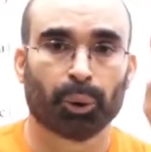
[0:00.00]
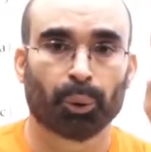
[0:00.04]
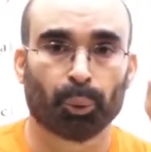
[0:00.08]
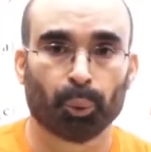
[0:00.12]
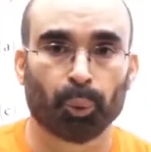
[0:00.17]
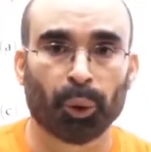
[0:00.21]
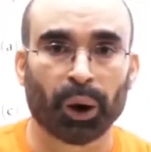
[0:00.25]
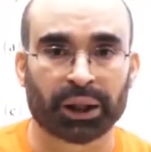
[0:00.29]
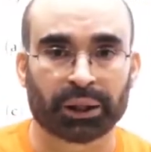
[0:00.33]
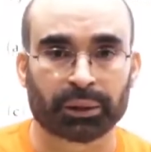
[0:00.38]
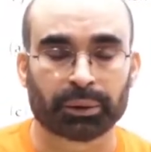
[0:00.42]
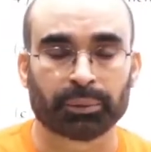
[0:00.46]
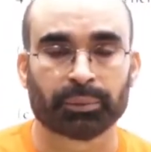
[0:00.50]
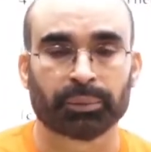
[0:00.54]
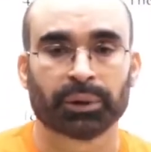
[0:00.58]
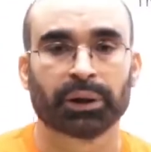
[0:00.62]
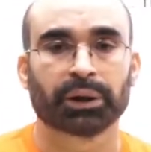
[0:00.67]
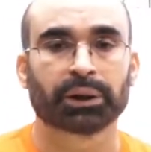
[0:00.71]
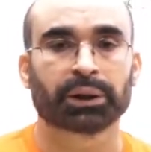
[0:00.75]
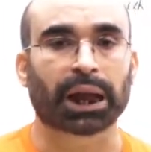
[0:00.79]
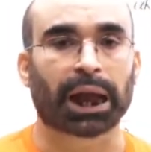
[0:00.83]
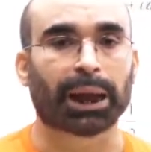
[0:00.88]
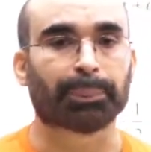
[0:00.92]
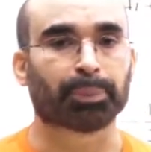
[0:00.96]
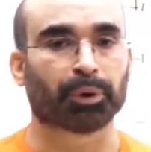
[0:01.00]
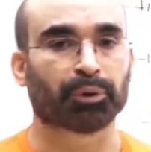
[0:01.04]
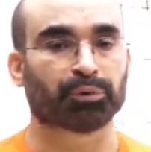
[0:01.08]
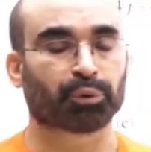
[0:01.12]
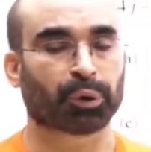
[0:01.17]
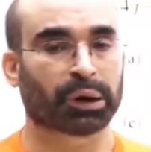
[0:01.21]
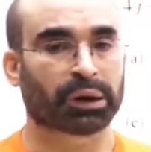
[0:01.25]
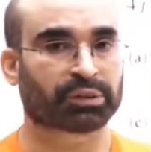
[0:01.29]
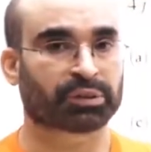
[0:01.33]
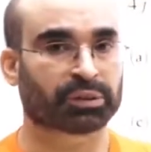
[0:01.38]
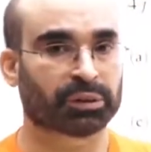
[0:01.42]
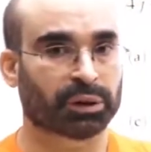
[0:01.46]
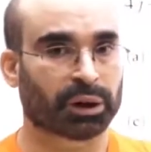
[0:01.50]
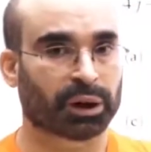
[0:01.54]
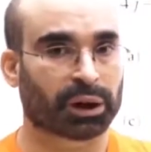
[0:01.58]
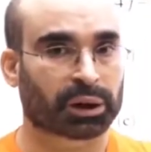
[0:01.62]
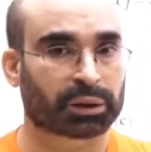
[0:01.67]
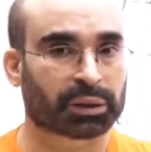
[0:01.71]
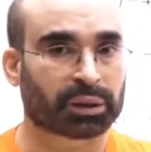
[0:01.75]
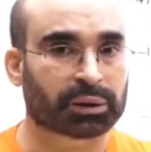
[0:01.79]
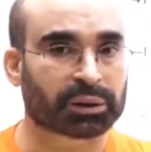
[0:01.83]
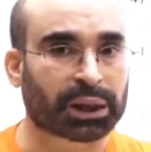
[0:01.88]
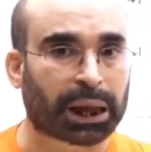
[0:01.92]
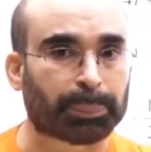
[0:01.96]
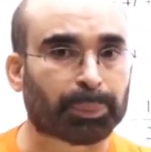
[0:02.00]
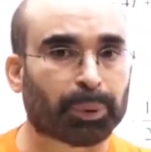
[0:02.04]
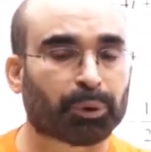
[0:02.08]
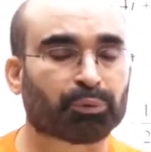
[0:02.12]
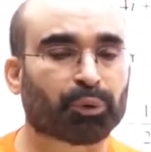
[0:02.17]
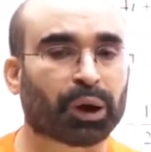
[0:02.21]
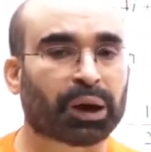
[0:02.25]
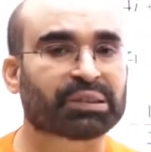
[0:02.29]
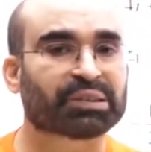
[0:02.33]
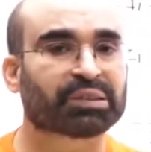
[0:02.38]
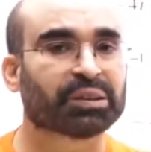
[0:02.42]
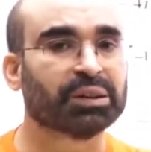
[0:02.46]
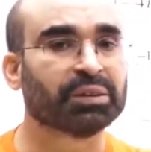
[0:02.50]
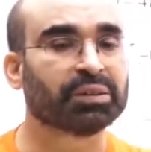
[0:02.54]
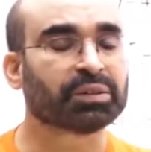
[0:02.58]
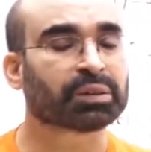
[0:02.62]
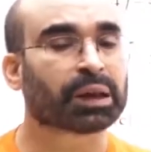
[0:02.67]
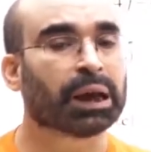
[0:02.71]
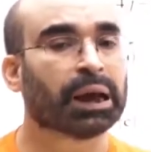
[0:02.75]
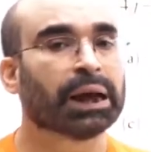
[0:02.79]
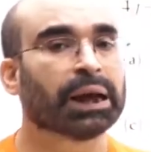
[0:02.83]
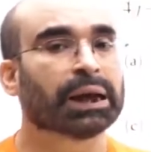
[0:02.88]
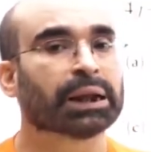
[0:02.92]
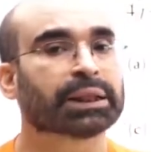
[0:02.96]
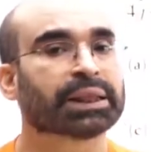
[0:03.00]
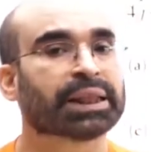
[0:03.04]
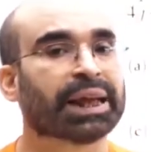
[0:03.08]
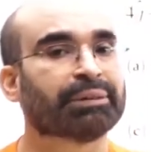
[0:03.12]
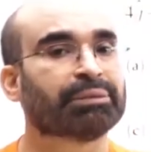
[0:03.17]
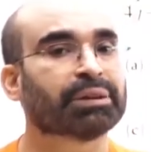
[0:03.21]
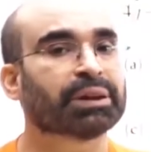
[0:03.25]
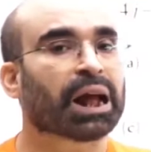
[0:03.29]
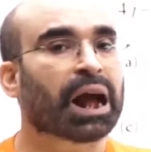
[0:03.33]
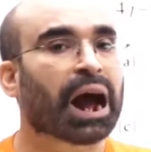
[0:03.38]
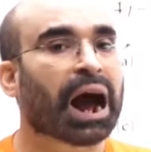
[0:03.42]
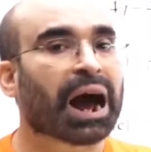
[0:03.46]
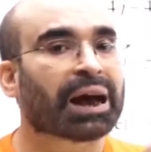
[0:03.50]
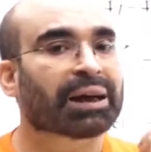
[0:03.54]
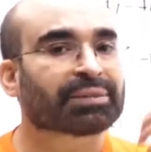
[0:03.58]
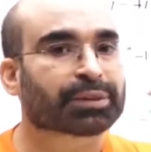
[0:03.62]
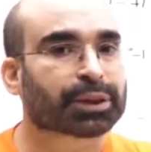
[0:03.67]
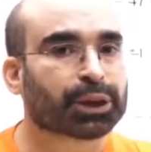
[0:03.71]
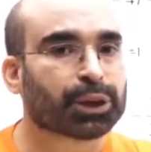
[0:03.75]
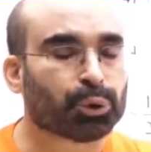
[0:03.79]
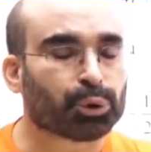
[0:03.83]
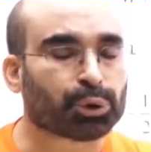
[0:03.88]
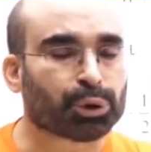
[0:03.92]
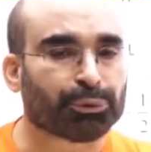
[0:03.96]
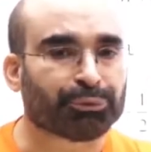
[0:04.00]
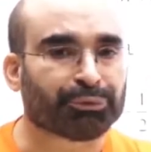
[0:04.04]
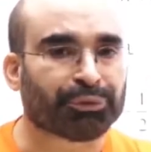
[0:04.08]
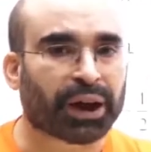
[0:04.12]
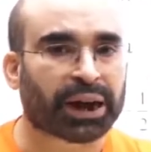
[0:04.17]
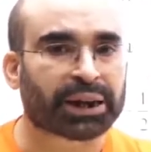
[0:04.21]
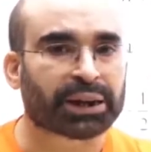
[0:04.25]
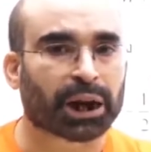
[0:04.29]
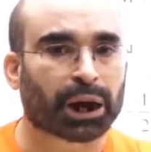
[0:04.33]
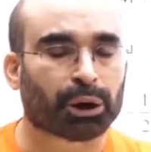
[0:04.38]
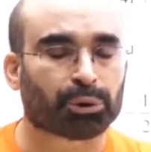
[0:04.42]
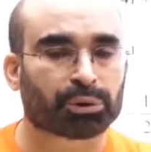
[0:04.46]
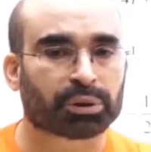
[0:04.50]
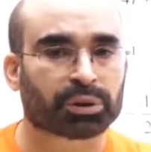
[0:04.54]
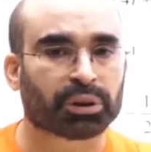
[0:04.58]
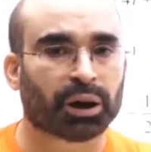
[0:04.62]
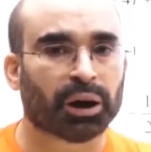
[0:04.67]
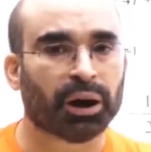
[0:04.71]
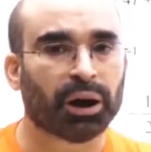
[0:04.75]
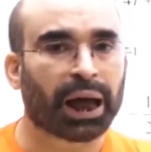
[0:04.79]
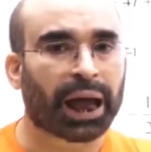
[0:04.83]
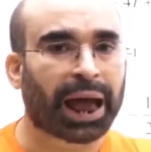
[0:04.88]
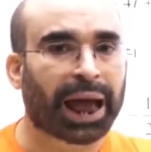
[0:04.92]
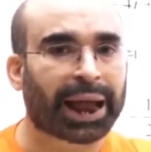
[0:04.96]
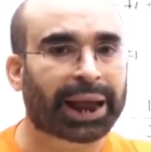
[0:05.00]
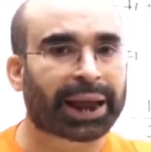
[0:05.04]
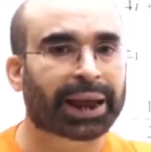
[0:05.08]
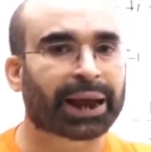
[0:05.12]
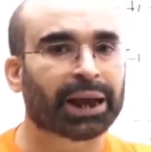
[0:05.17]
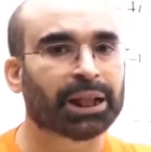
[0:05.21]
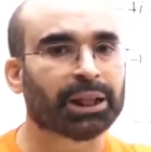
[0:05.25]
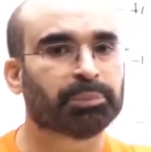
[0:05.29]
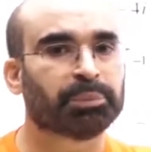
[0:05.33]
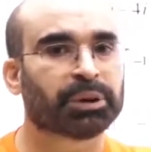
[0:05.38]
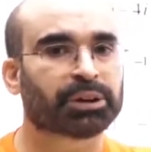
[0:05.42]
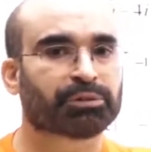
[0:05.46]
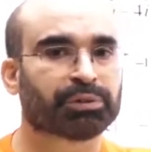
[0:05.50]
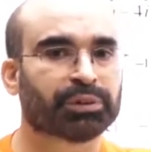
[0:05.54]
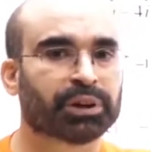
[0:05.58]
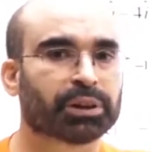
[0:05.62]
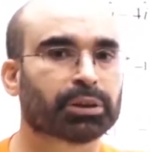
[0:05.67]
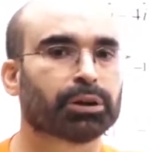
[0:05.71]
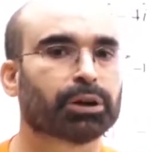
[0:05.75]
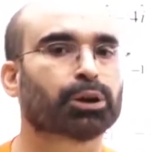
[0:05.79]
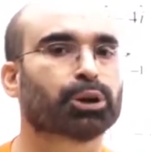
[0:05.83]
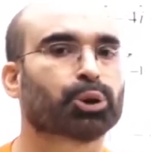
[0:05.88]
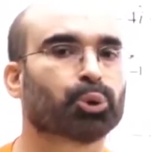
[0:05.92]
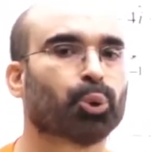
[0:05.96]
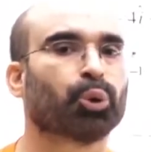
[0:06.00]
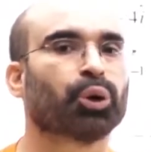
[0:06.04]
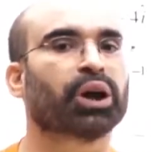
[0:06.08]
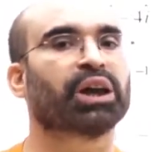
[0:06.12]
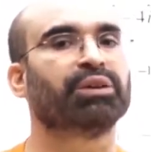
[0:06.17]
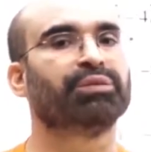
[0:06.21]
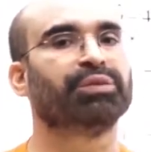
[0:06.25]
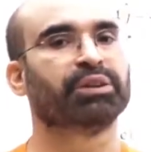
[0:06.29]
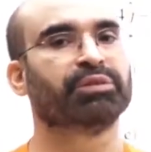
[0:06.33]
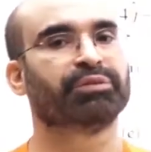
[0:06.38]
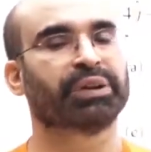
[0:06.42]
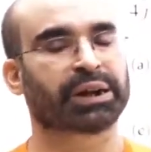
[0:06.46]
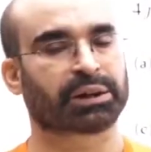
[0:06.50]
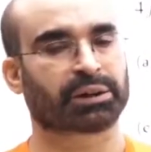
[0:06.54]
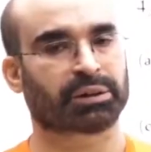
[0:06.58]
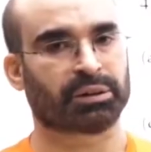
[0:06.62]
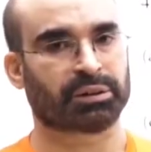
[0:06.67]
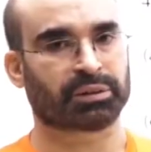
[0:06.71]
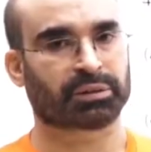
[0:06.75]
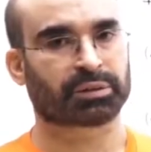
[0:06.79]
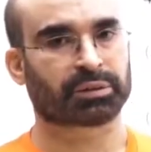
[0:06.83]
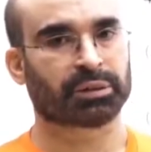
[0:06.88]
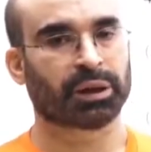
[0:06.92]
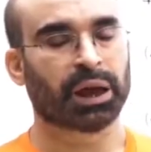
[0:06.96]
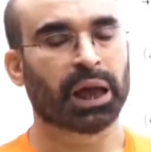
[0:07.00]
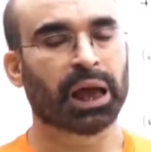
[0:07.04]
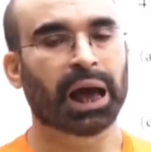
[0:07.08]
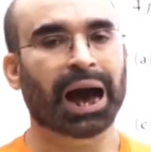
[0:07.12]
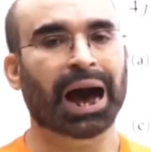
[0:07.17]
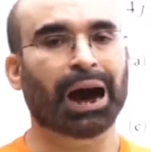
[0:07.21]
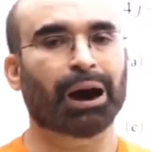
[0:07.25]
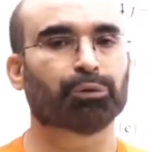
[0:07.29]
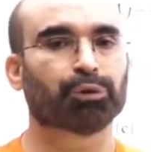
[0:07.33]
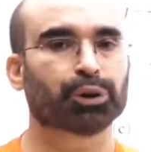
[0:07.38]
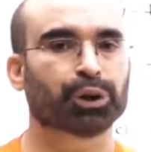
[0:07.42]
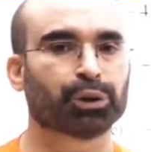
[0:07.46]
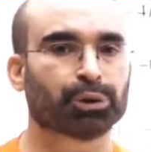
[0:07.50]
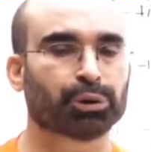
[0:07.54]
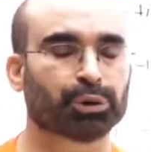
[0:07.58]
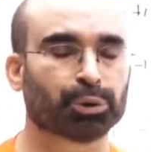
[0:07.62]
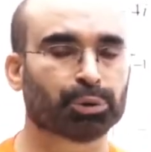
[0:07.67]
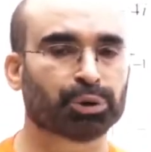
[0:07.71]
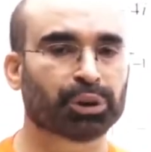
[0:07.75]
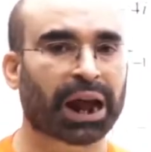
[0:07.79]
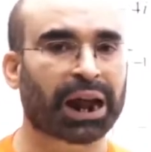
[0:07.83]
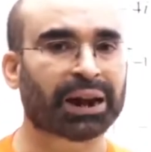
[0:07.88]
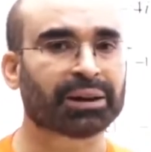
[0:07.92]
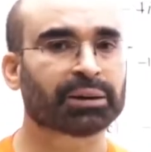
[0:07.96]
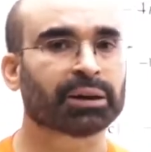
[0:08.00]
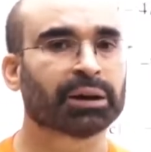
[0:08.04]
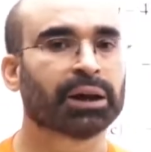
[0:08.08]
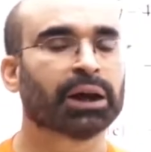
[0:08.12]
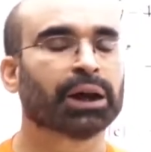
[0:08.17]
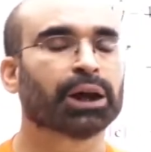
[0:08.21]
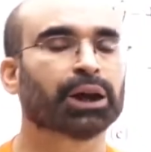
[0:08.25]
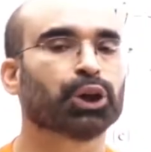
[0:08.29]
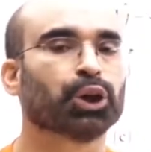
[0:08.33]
One type of question. Another type of questions, they will ask you to find out the angle between the two given vectors. How would you do that?